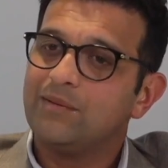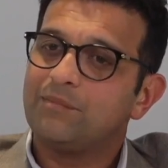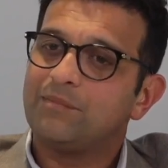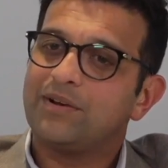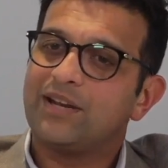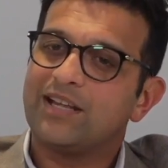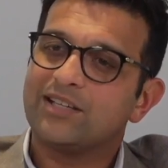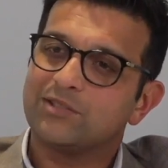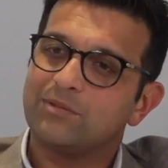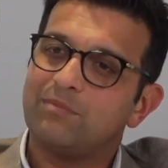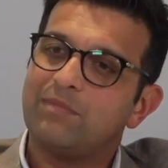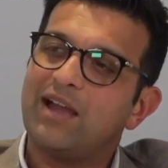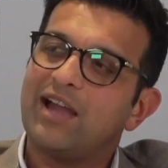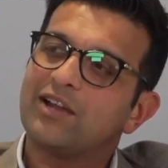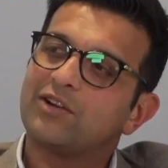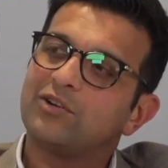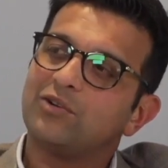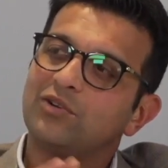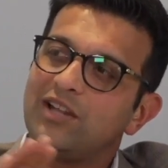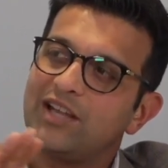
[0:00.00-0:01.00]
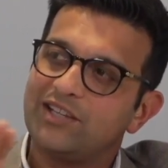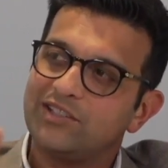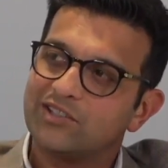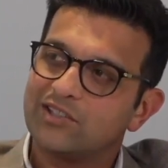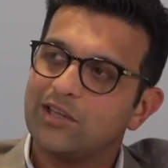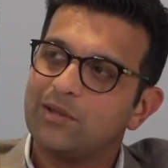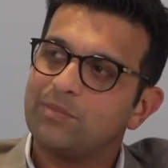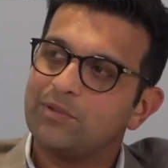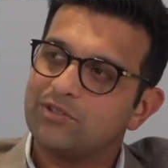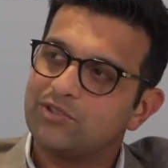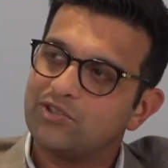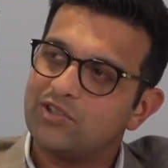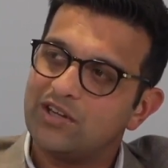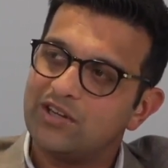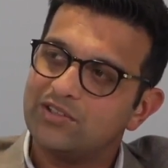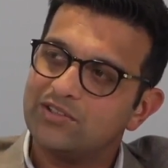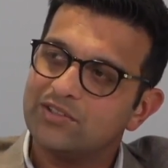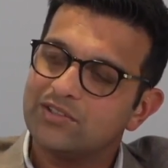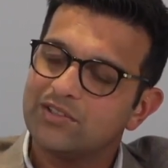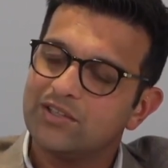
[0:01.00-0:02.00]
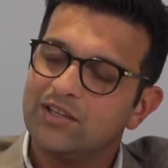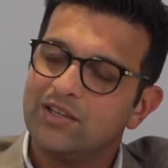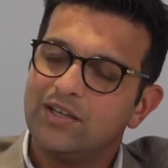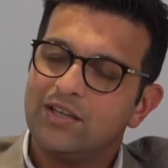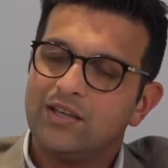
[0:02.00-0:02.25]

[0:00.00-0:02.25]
But as the macro landscape has changed,